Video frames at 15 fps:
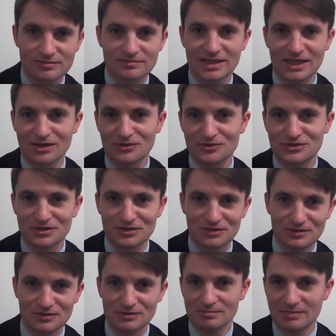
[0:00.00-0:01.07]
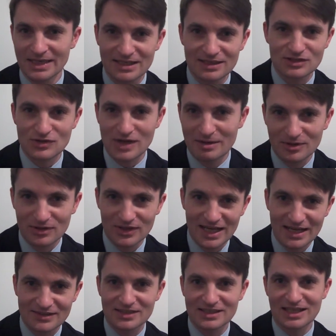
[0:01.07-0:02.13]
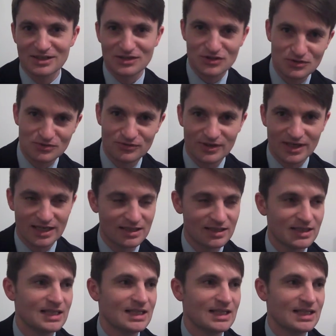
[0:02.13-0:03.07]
get on to making scrambled eggs, and then a souffle.